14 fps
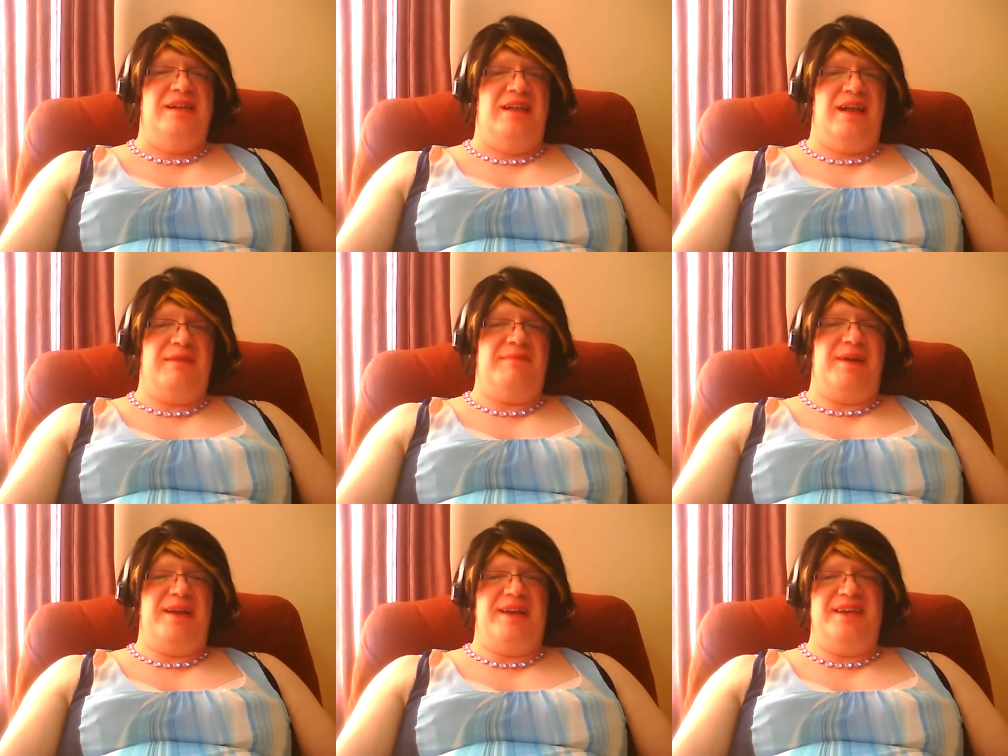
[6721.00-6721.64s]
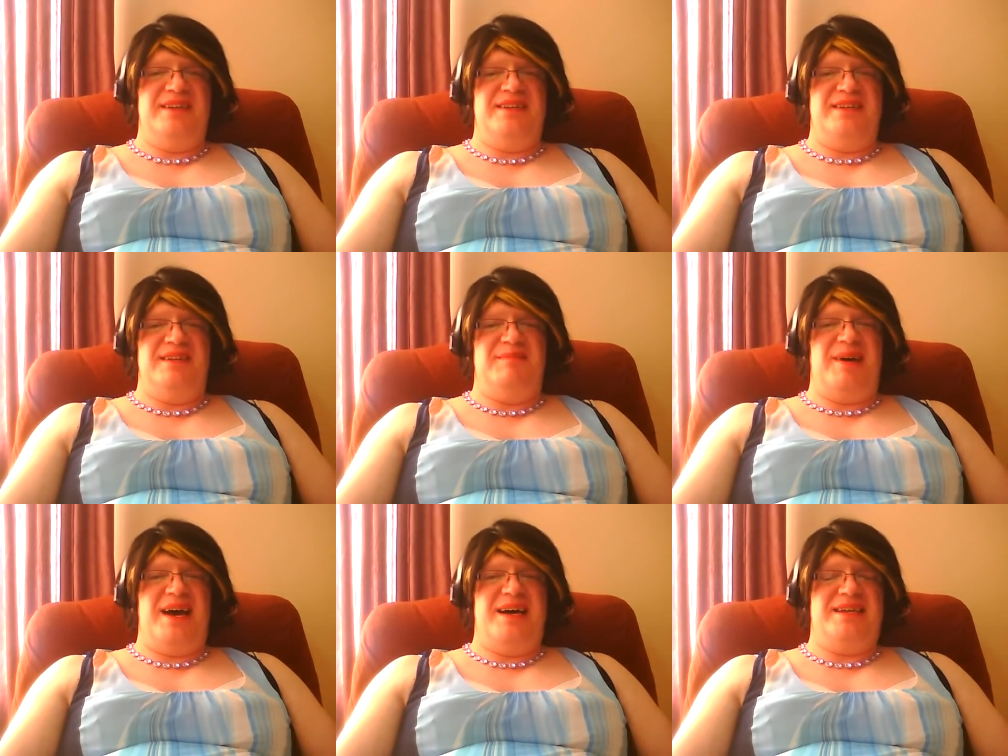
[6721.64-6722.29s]
like, my kids in
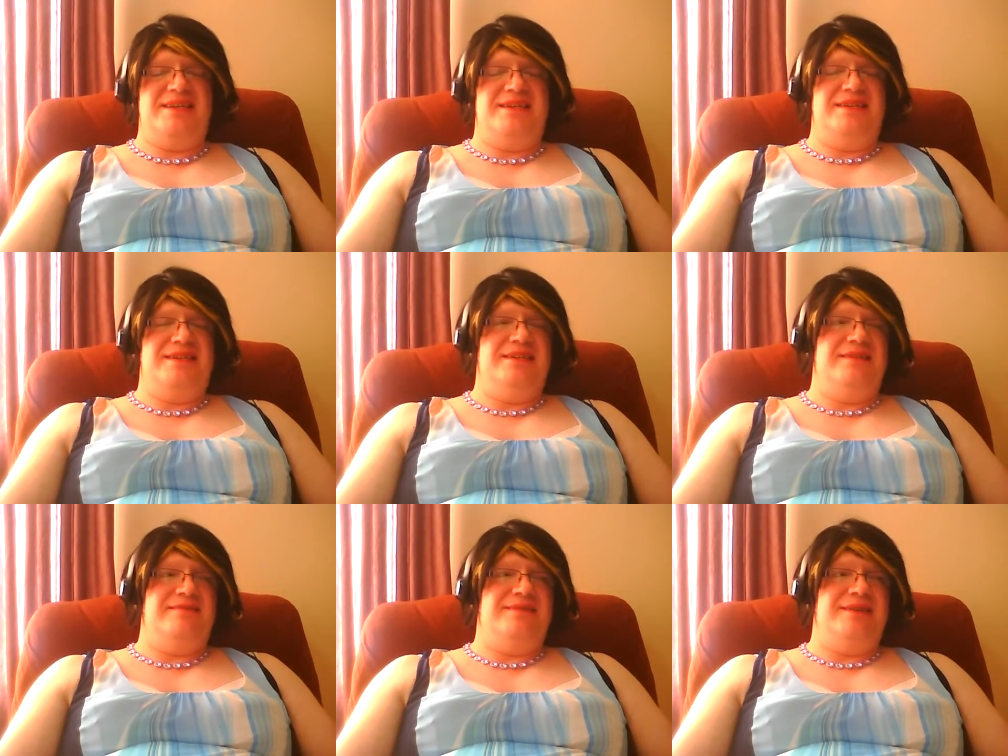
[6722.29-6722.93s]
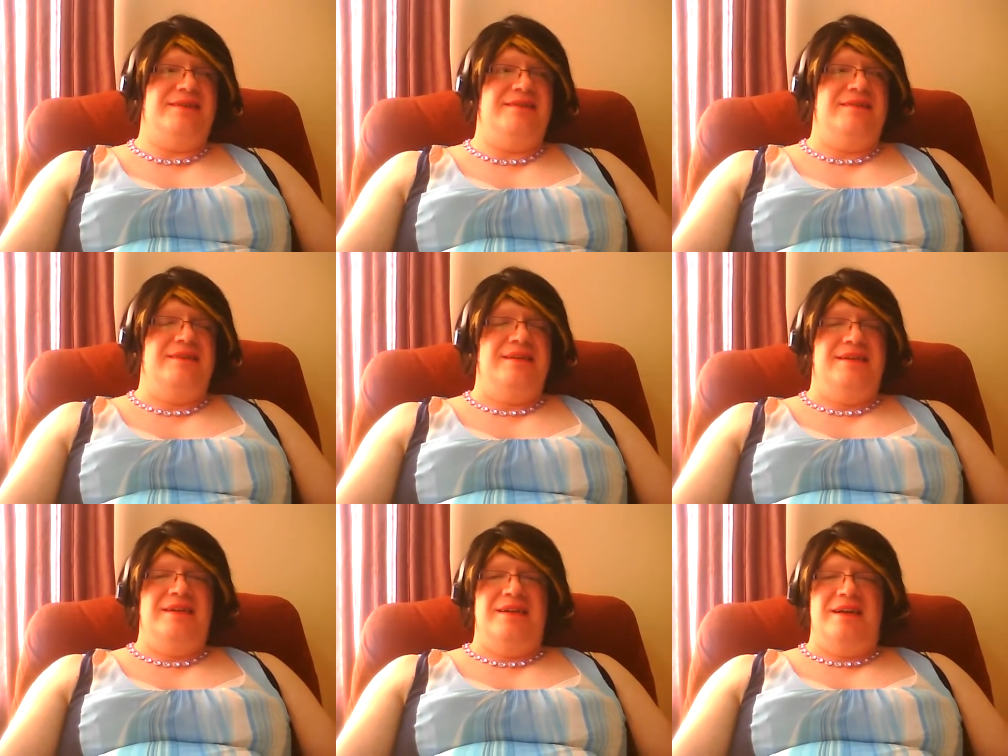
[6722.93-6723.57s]
the past and stuff, you know.
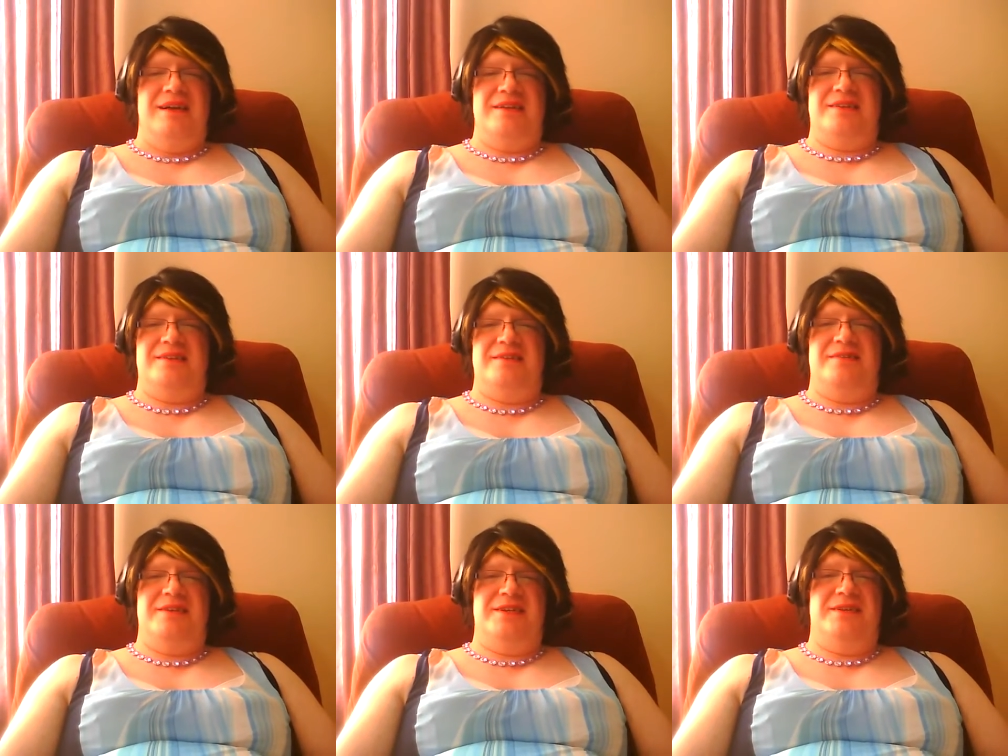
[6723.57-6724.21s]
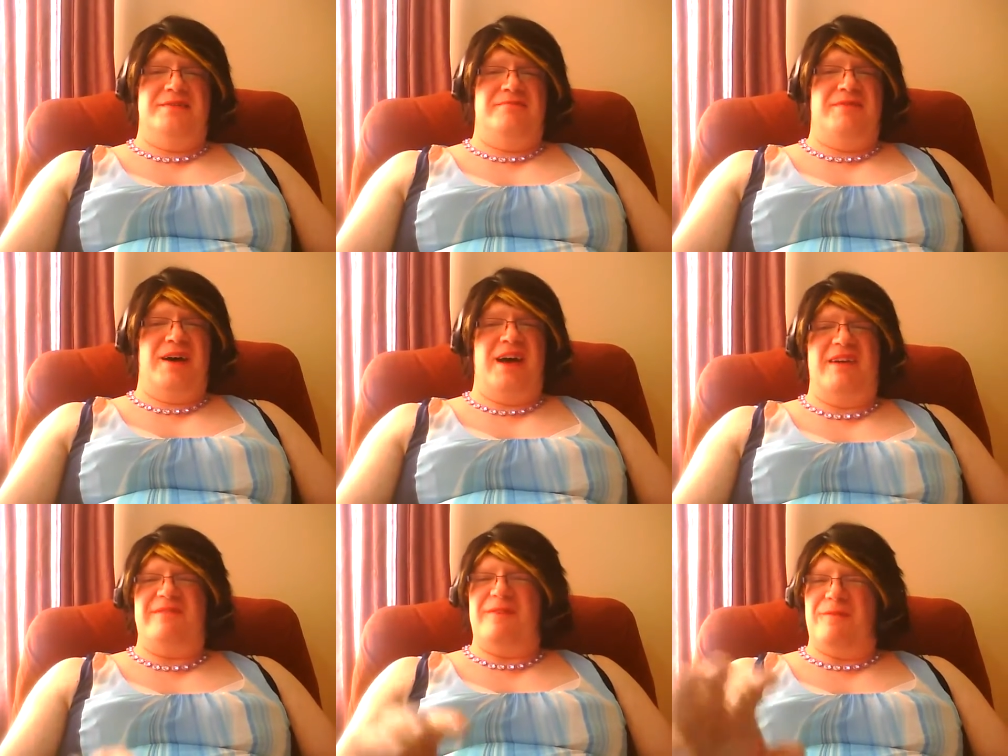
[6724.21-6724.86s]
And so, you know,
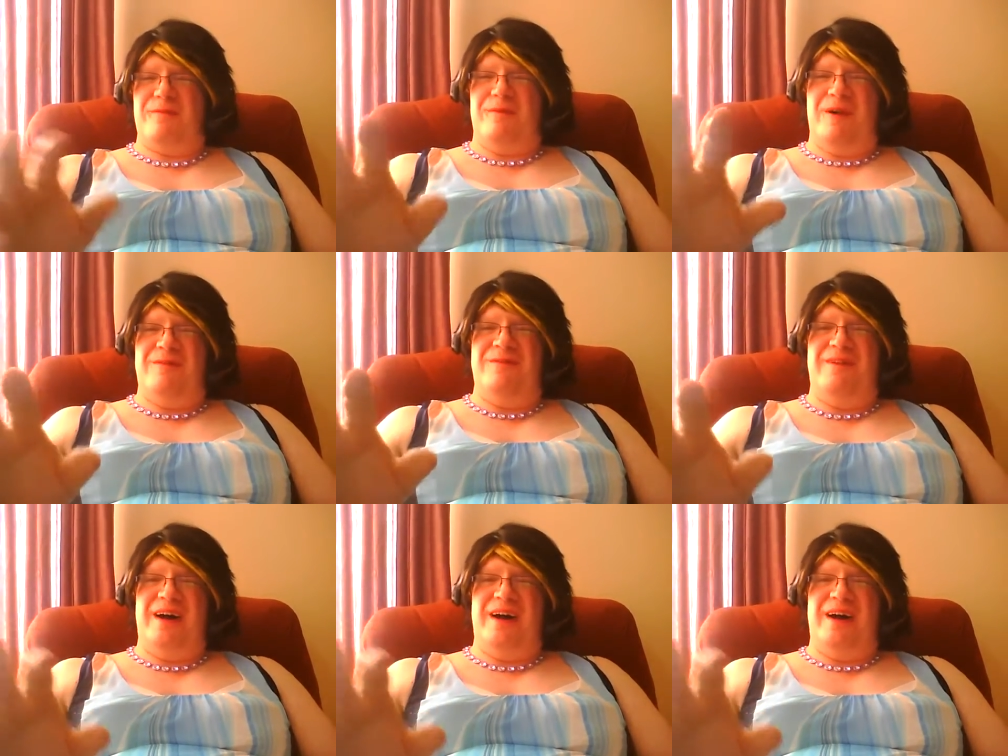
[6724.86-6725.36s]
I have a rough